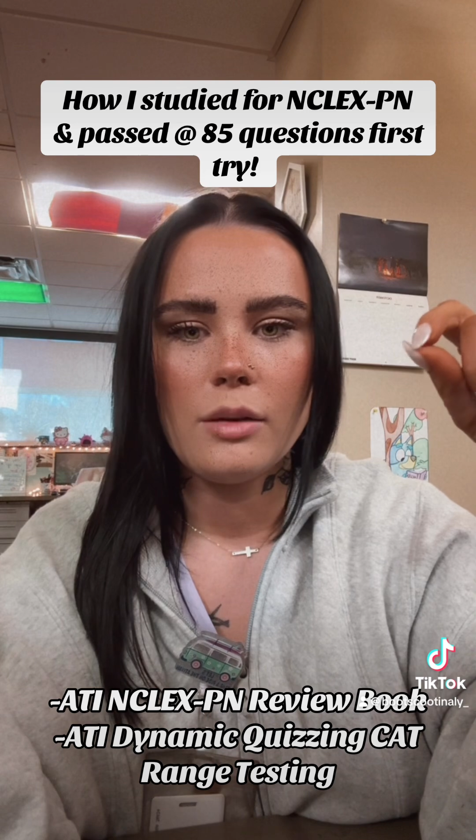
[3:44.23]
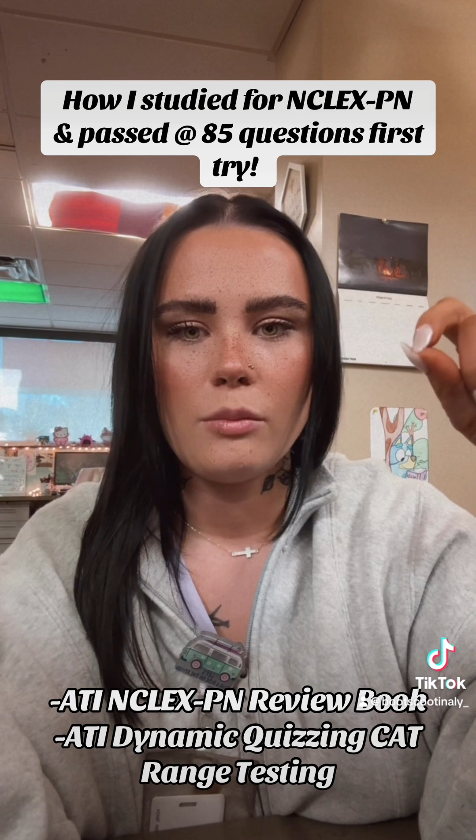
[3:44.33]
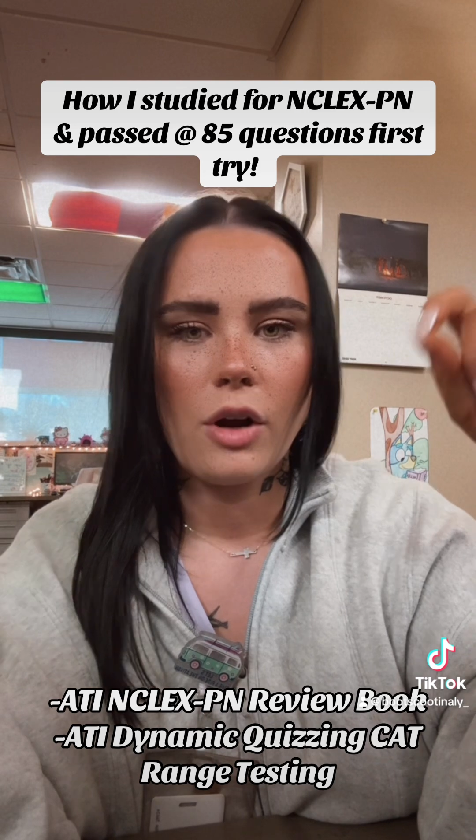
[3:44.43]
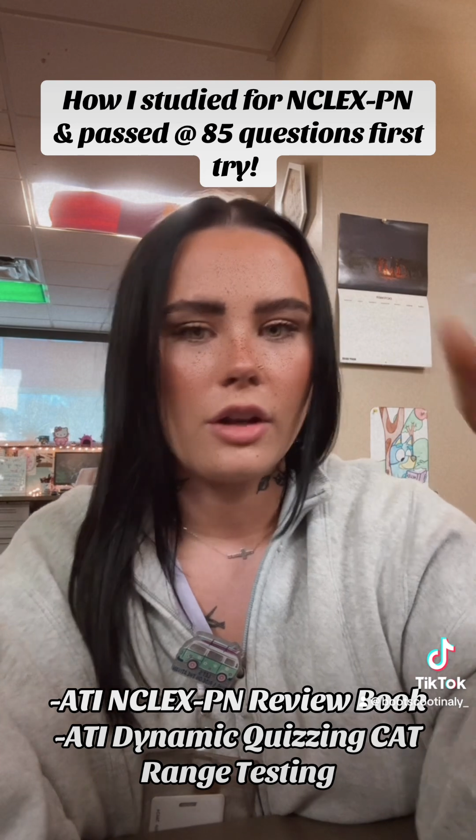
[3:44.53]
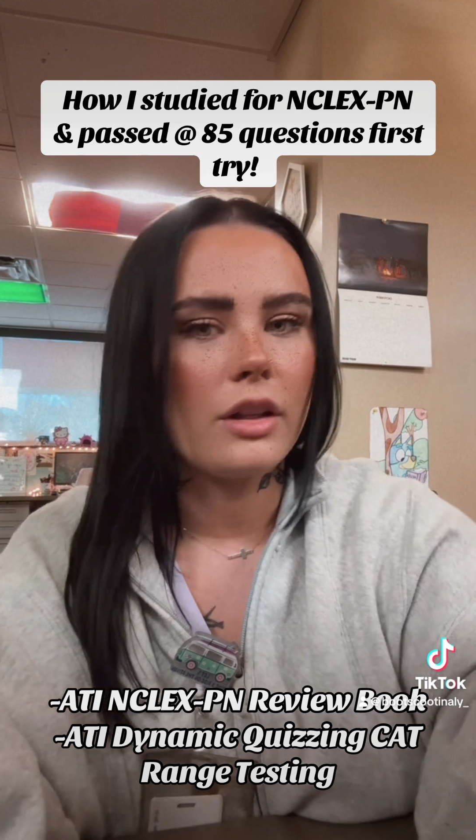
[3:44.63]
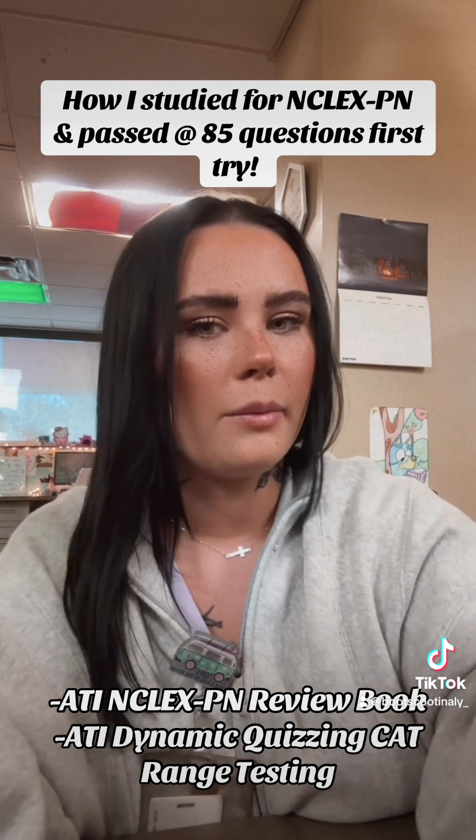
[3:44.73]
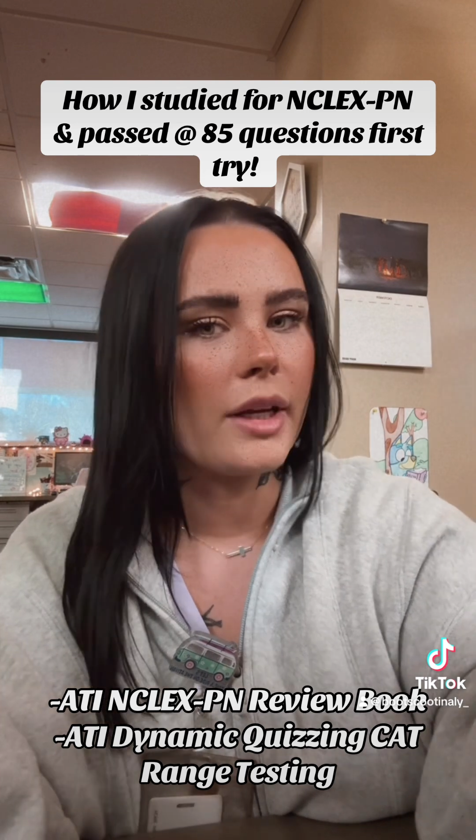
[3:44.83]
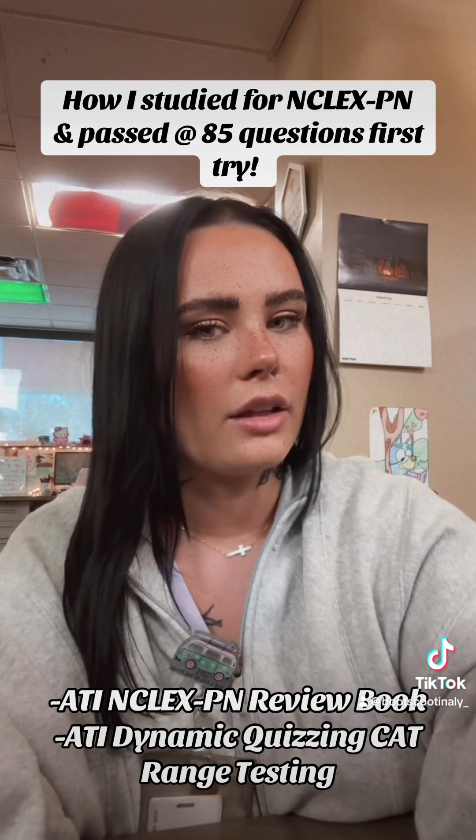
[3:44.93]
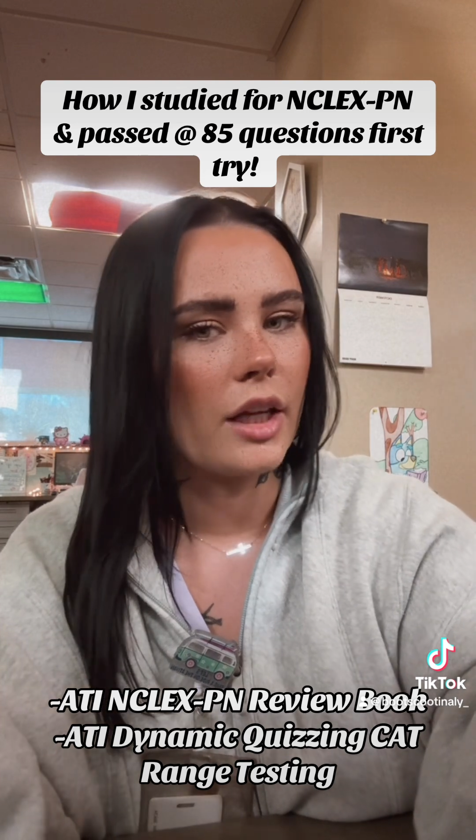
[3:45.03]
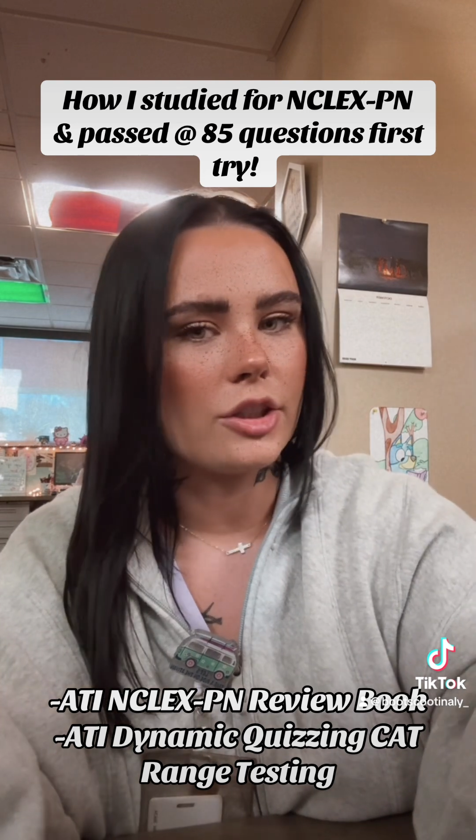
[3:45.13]
Mark
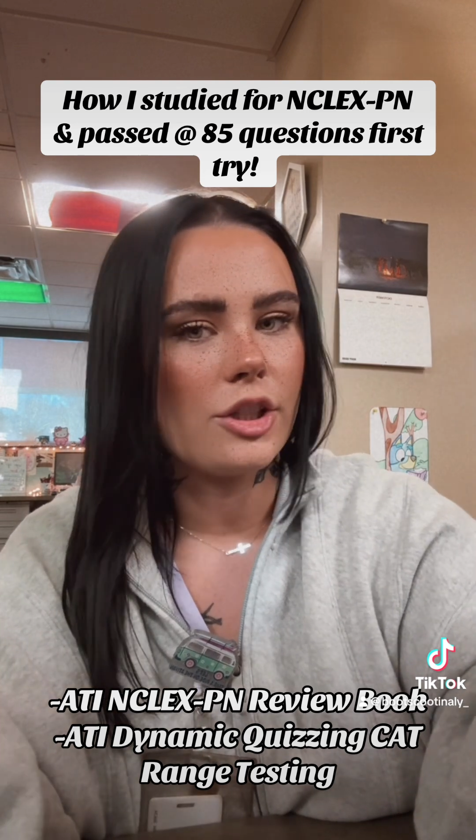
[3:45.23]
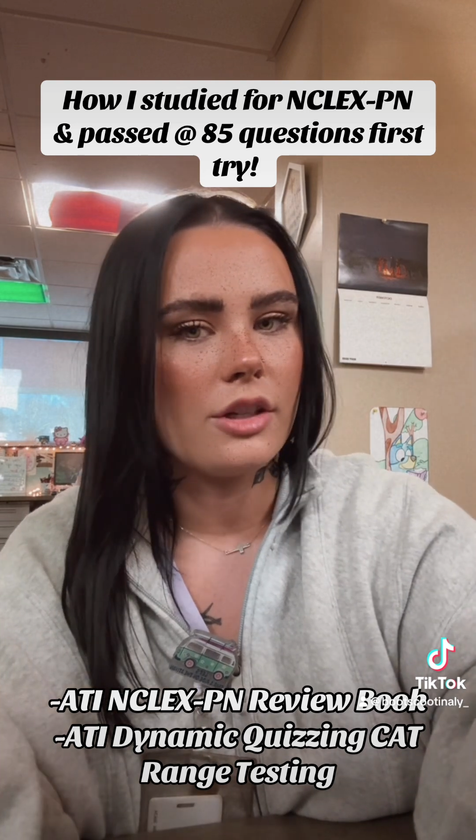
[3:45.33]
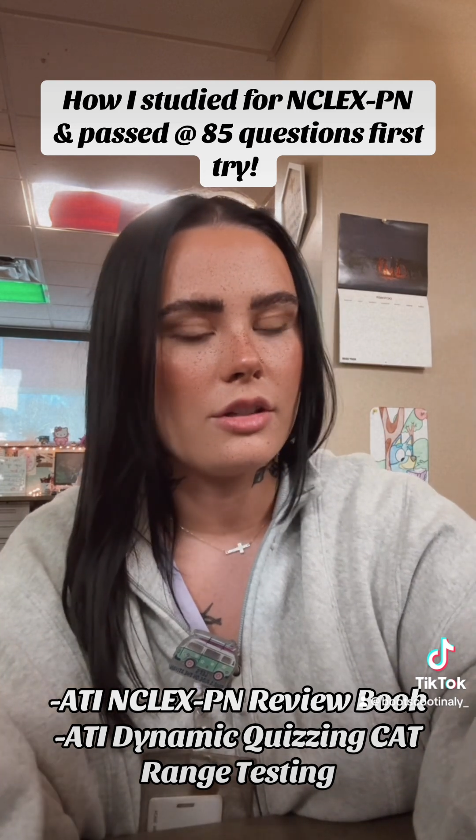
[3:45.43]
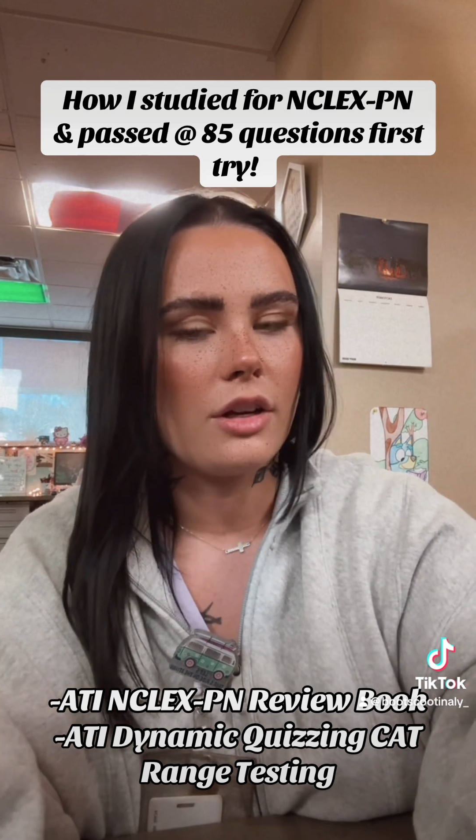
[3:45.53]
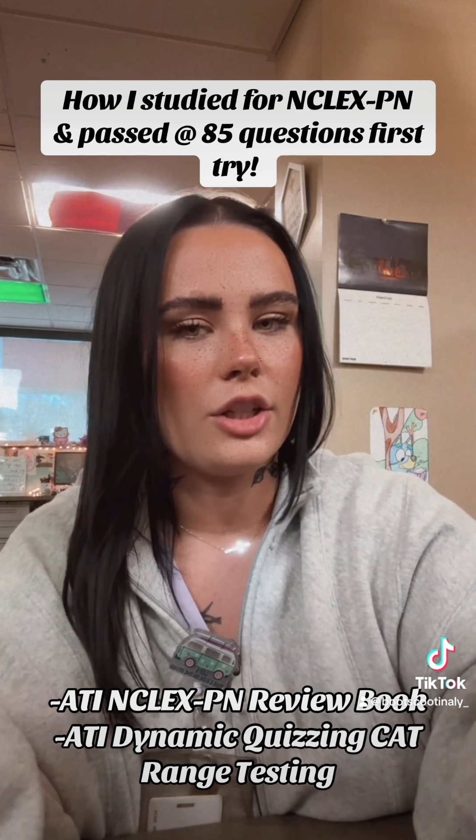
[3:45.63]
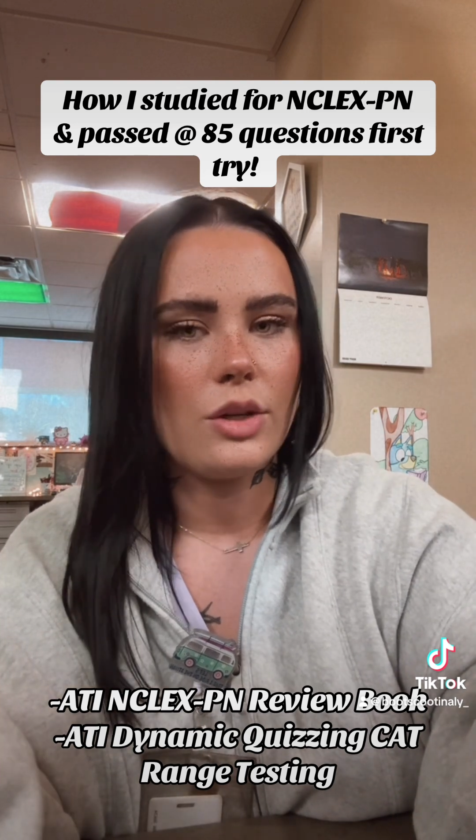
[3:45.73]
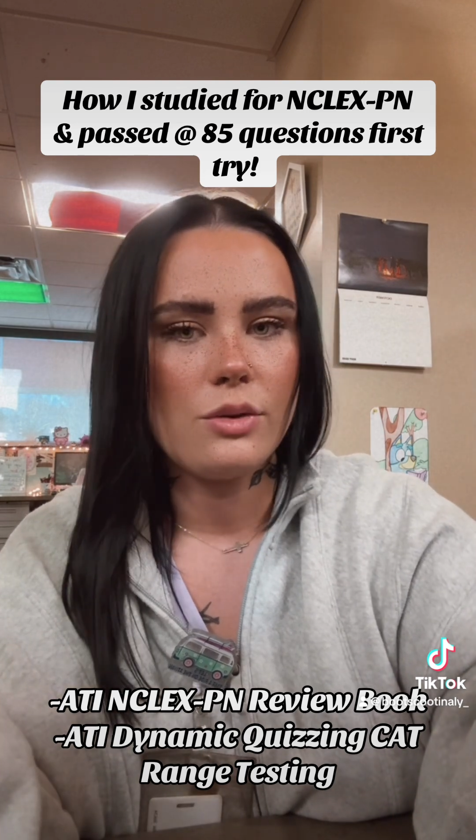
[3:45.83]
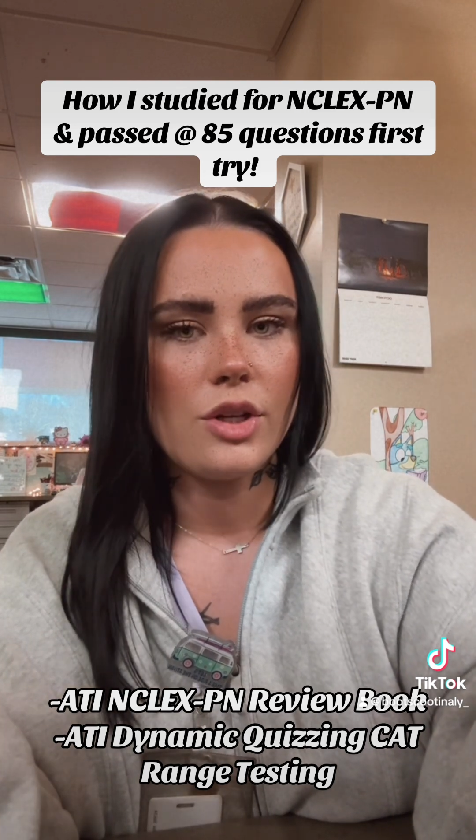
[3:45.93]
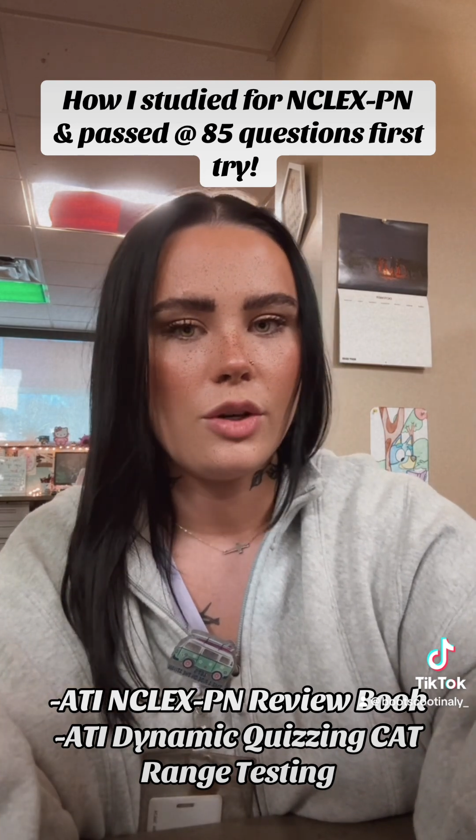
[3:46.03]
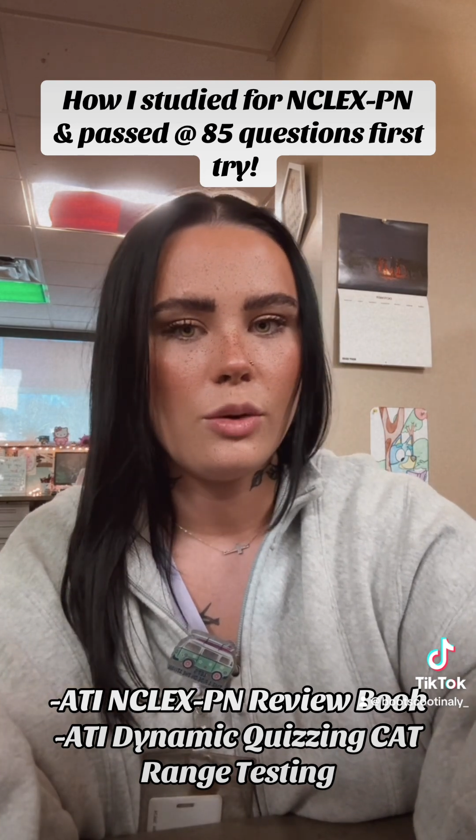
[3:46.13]
Klimek lectures on
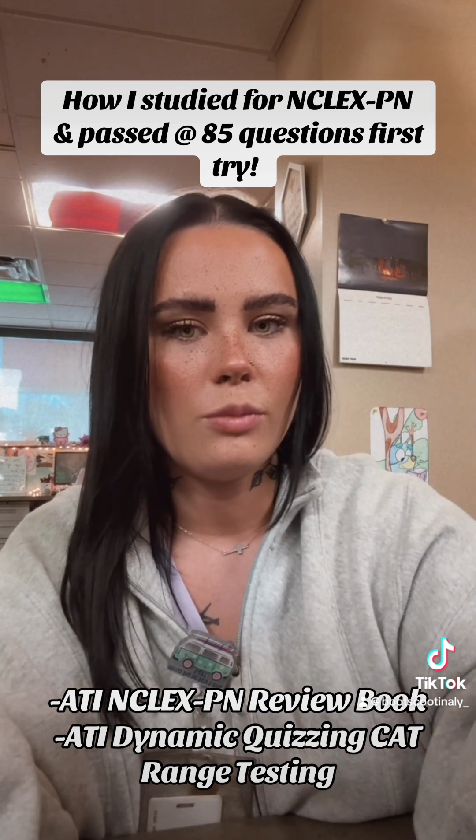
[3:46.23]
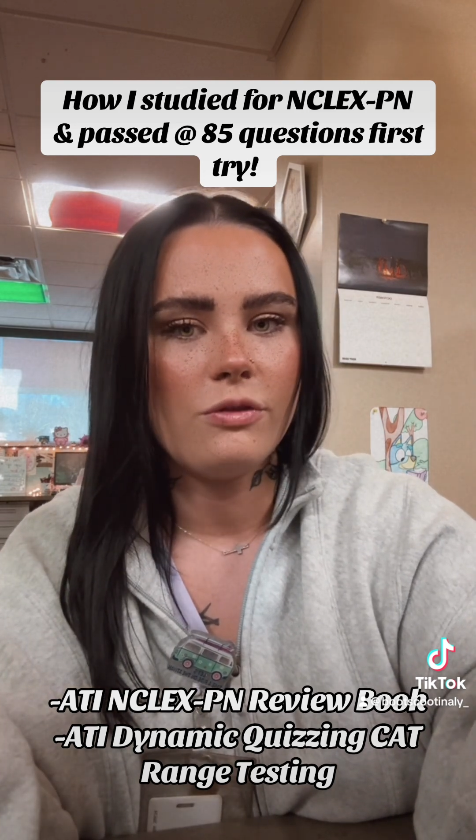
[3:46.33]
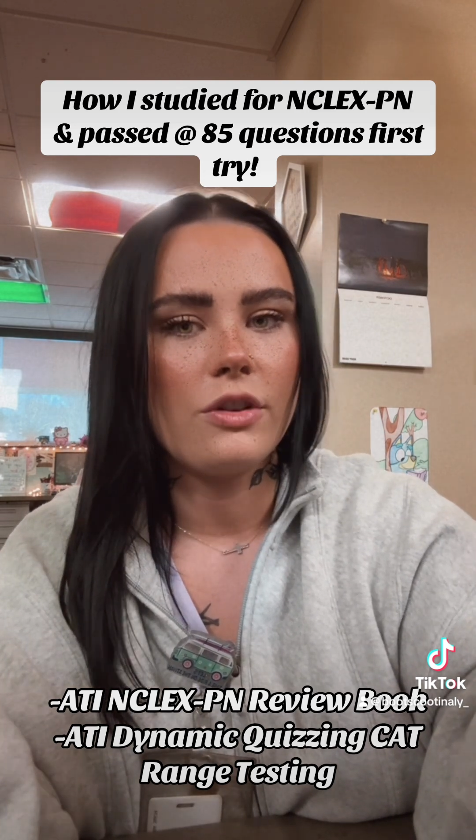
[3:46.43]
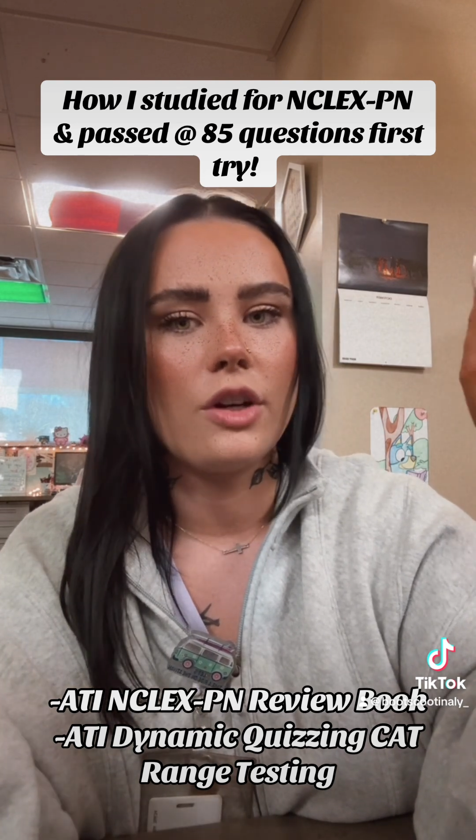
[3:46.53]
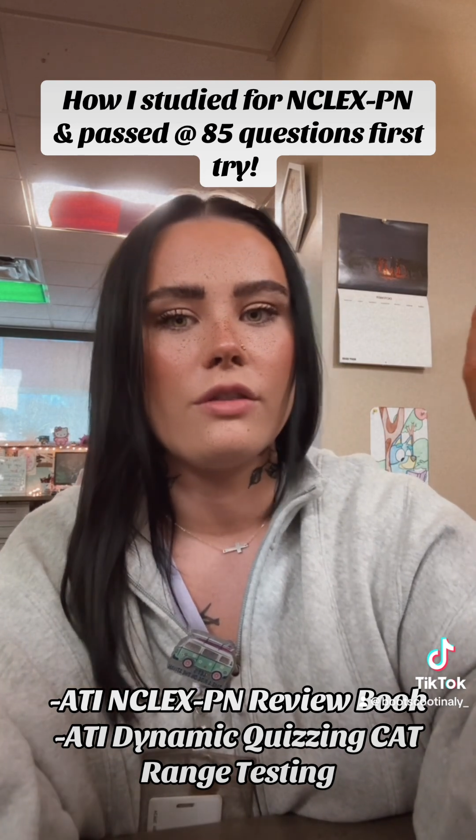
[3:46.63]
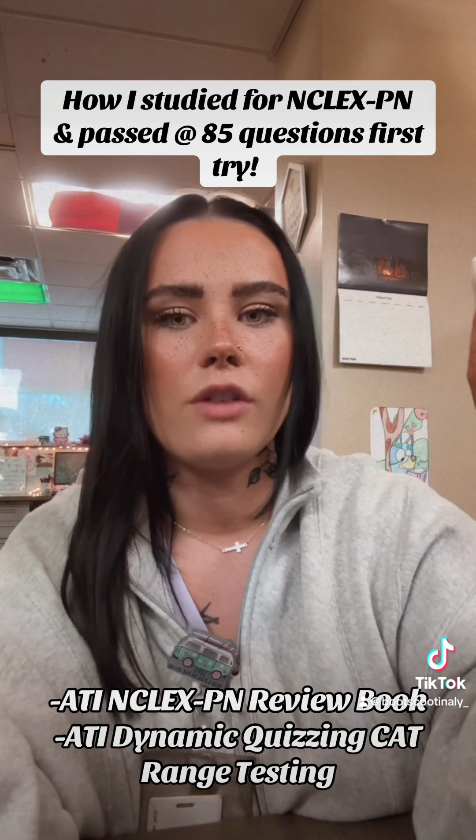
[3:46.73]
YouTube for